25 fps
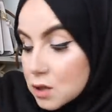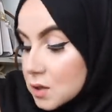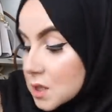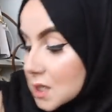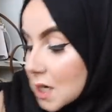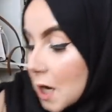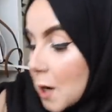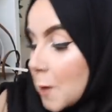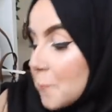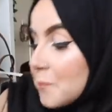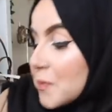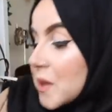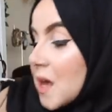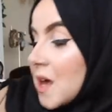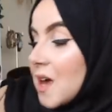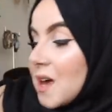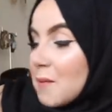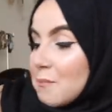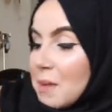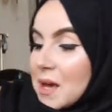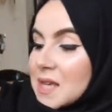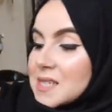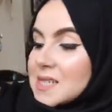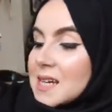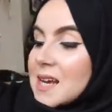So
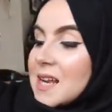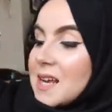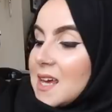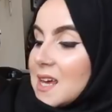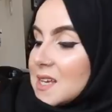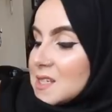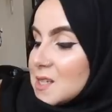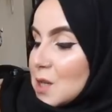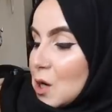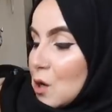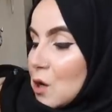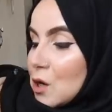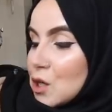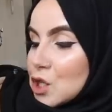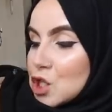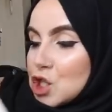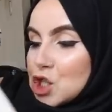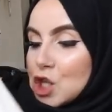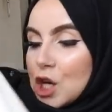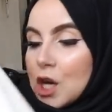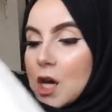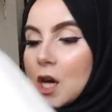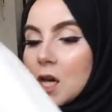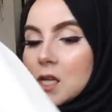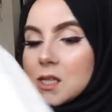basically it's a long
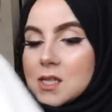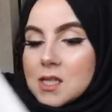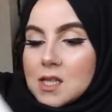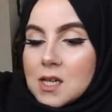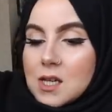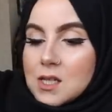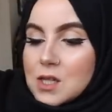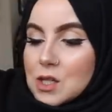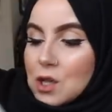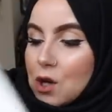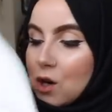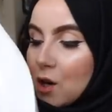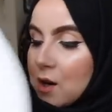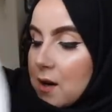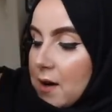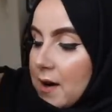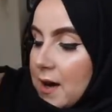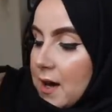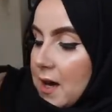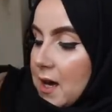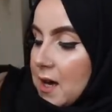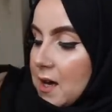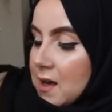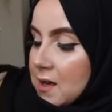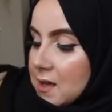shirt, it's got
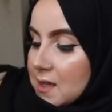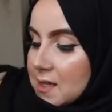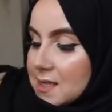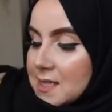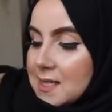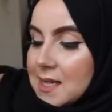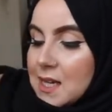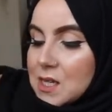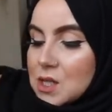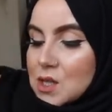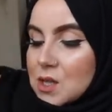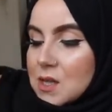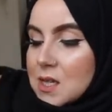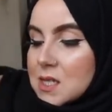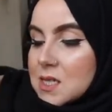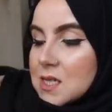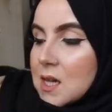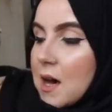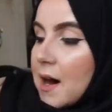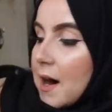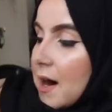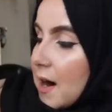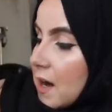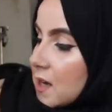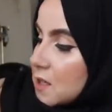like slits on the
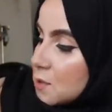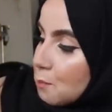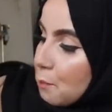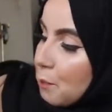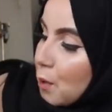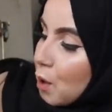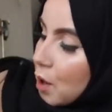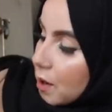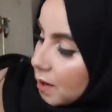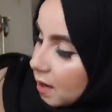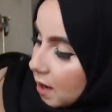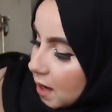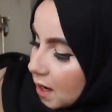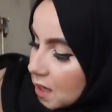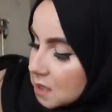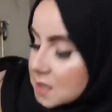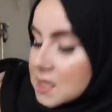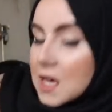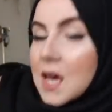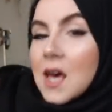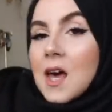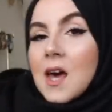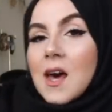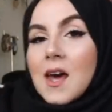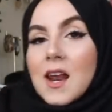sides, pockets,
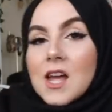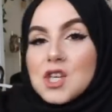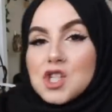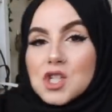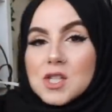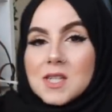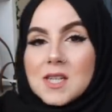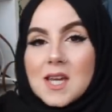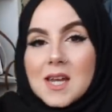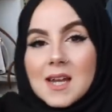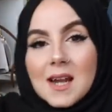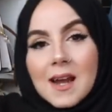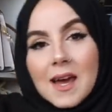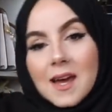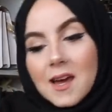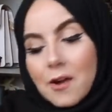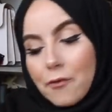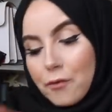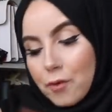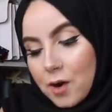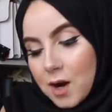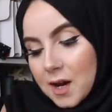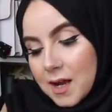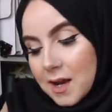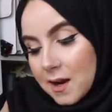and I just need like a
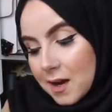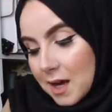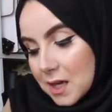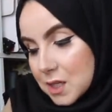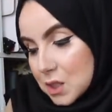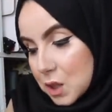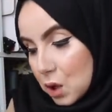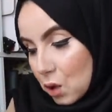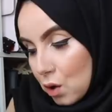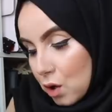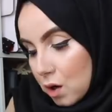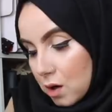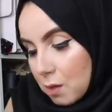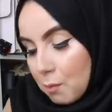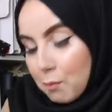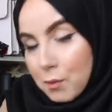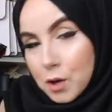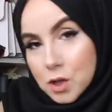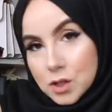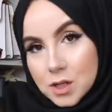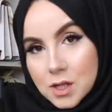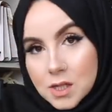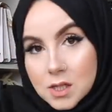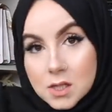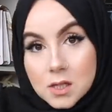really nice long
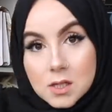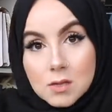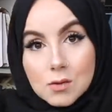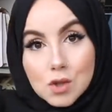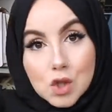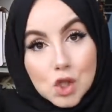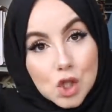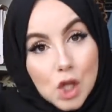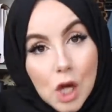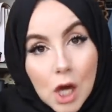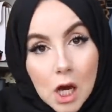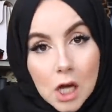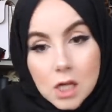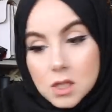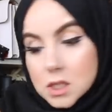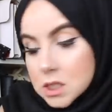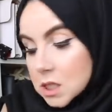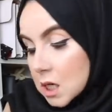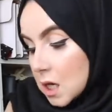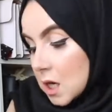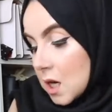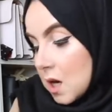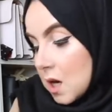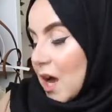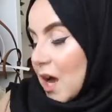modest shirt.
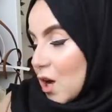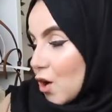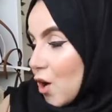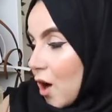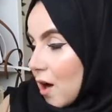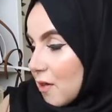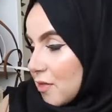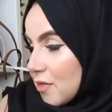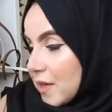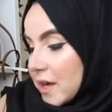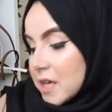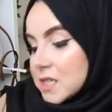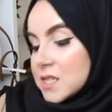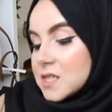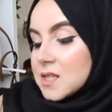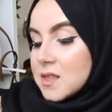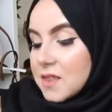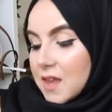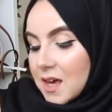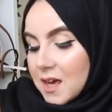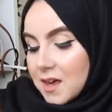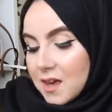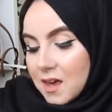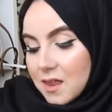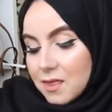I got this
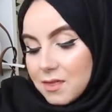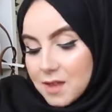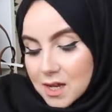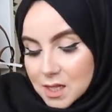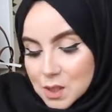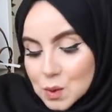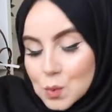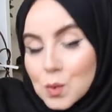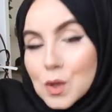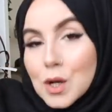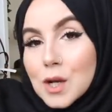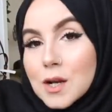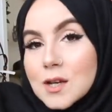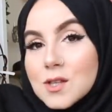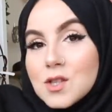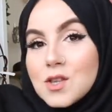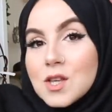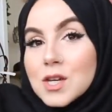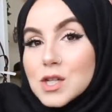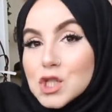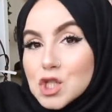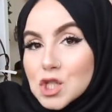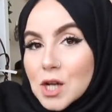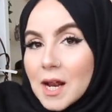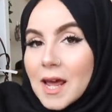thinking this
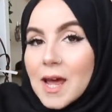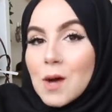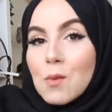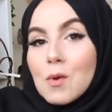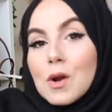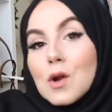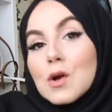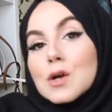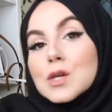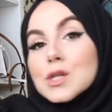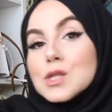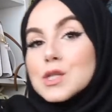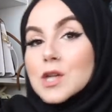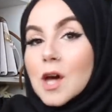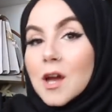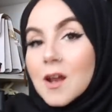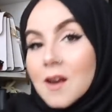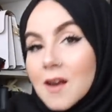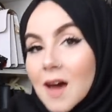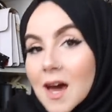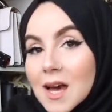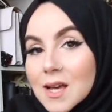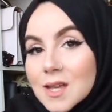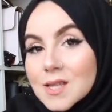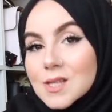gilet would look so
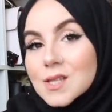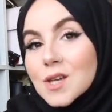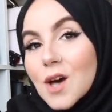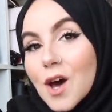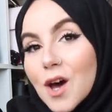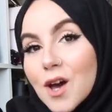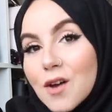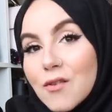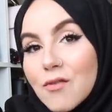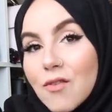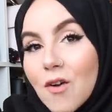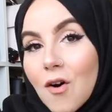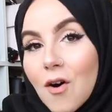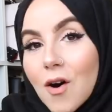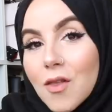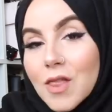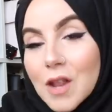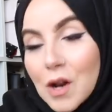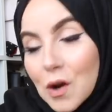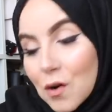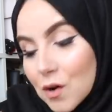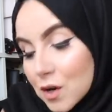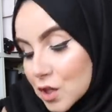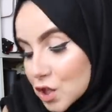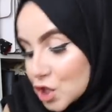nice over the
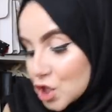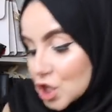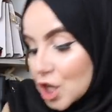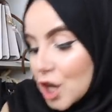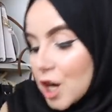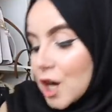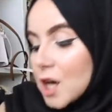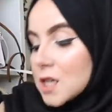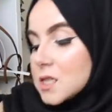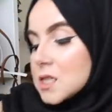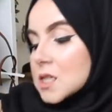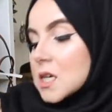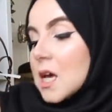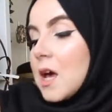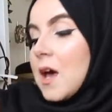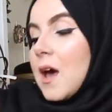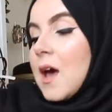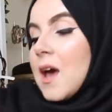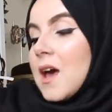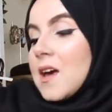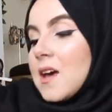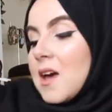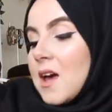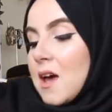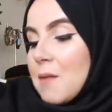long shirt.
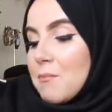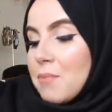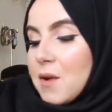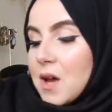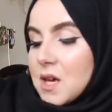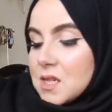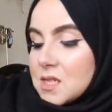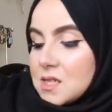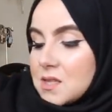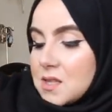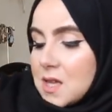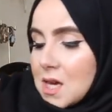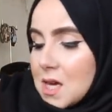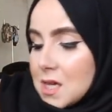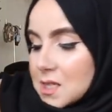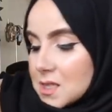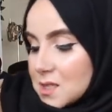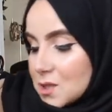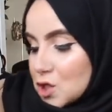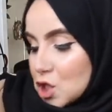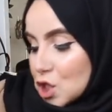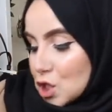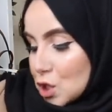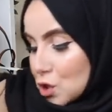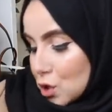And plus these
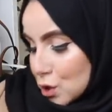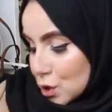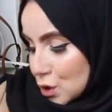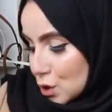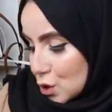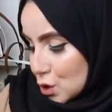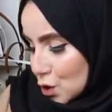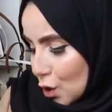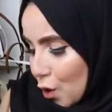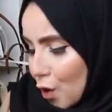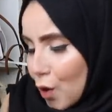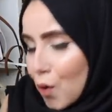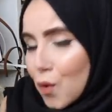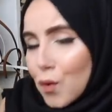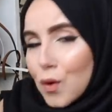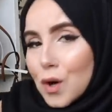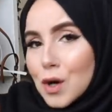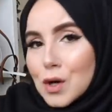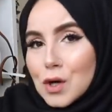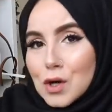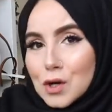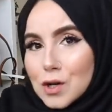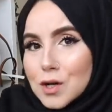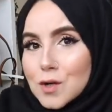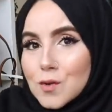just look
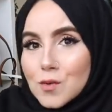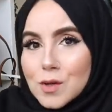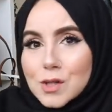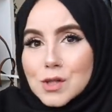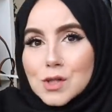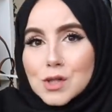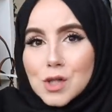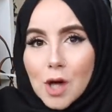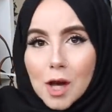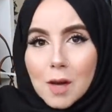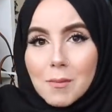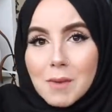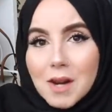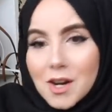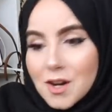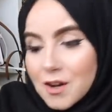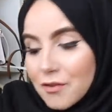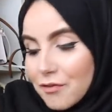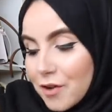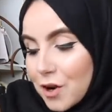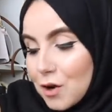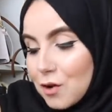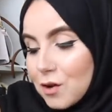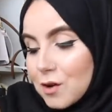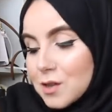so good with so many
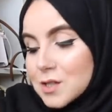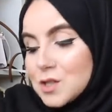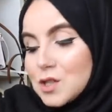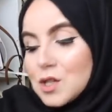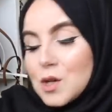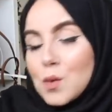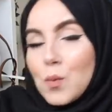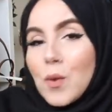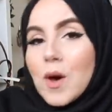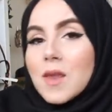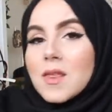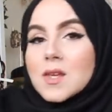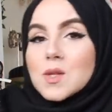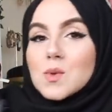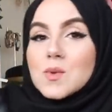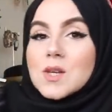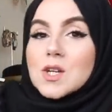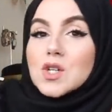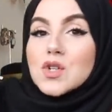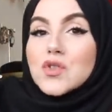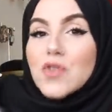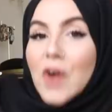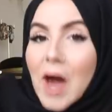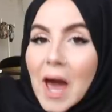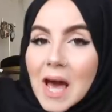different looks. You could wear this
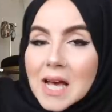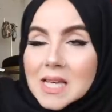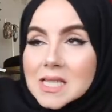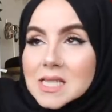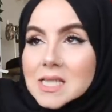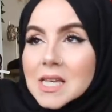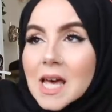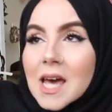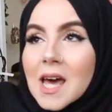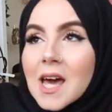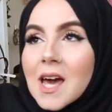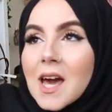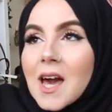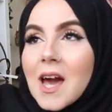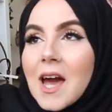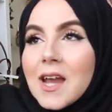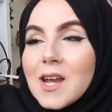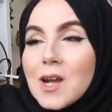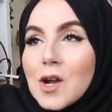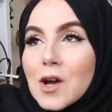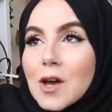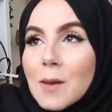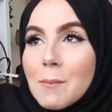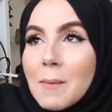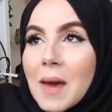with a dress and
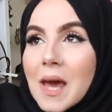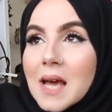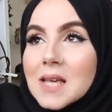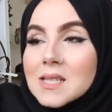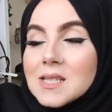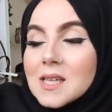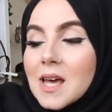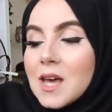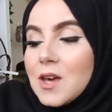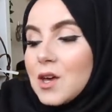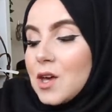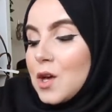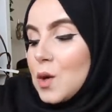you look amazing.